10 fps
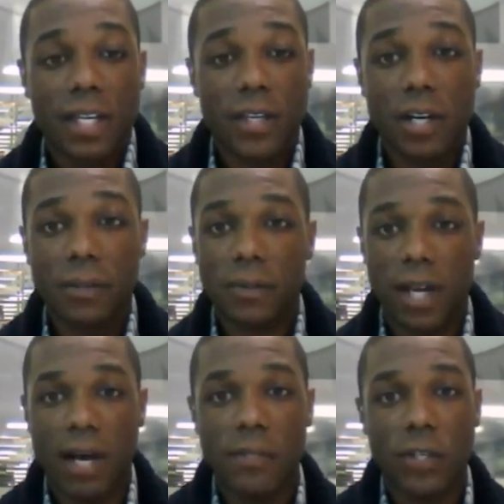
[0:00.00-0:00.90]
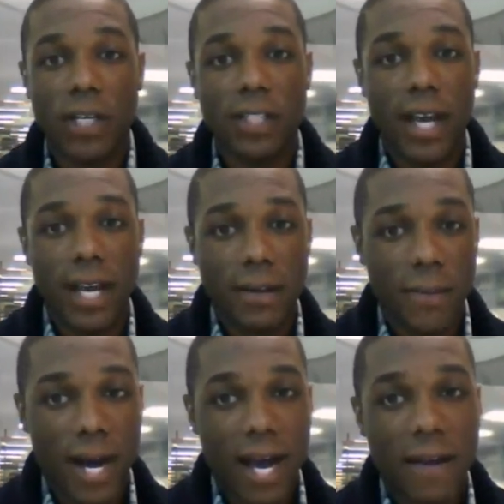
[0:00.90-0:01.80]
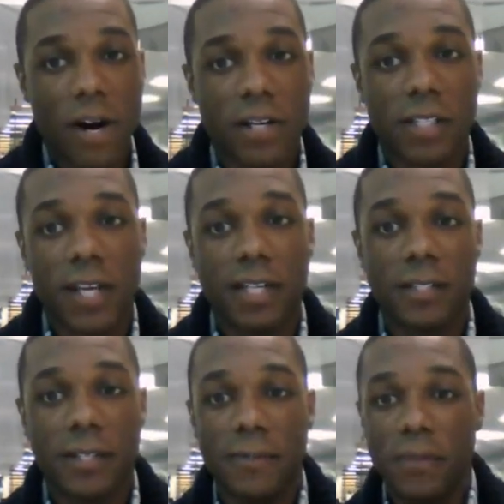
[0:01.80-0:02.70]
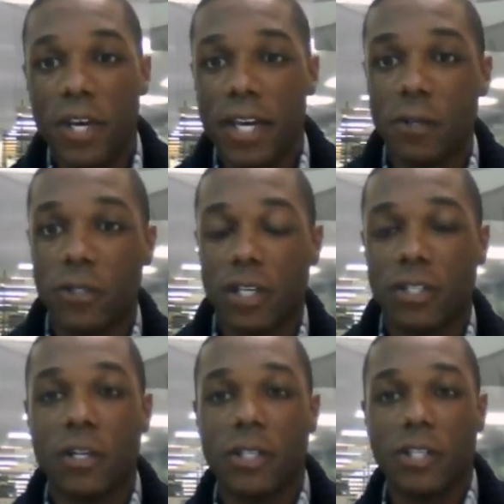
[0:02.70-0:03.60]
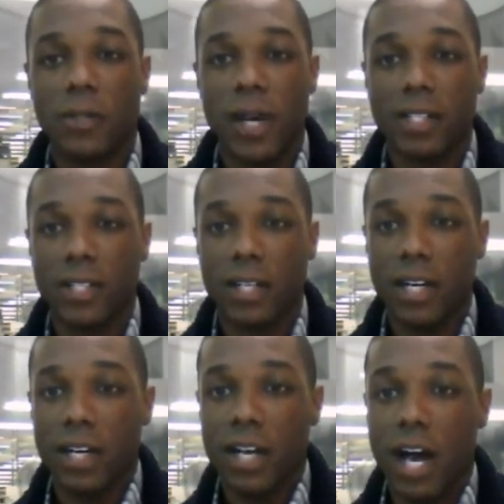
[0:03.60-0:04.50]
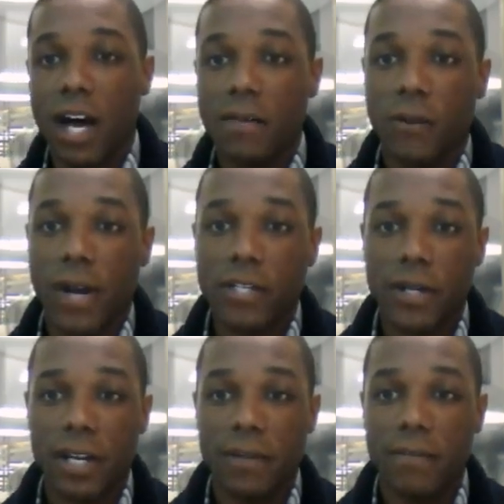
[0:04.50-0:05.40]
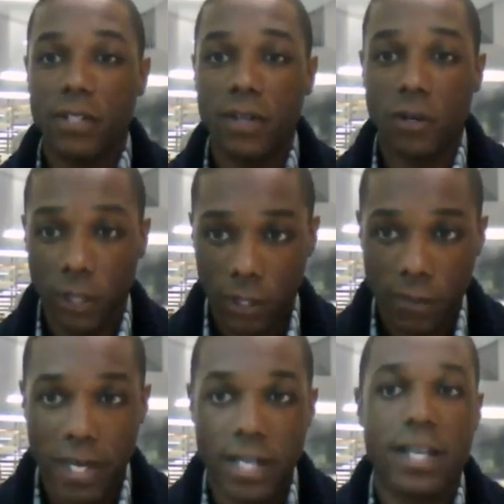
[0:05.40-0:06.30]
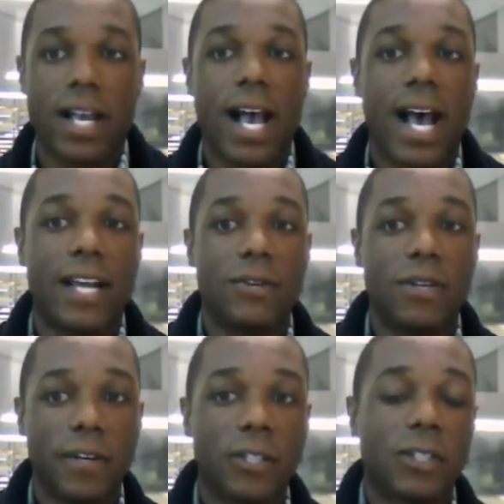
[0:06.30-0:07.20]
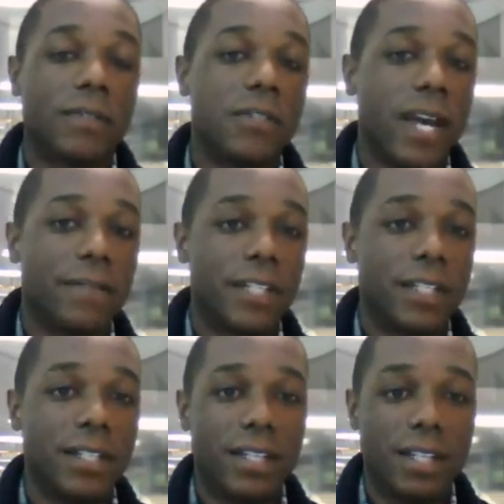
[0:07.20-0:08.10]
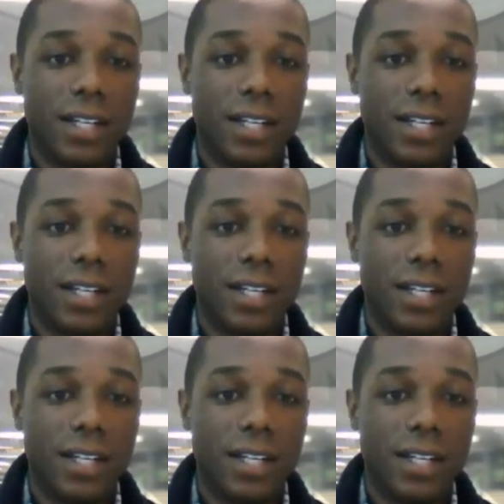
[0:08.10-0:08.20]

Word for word: So I'm joined today by Marcus Hanscom, who's the Associate Director of Graduate Recruitment at University of New Haven.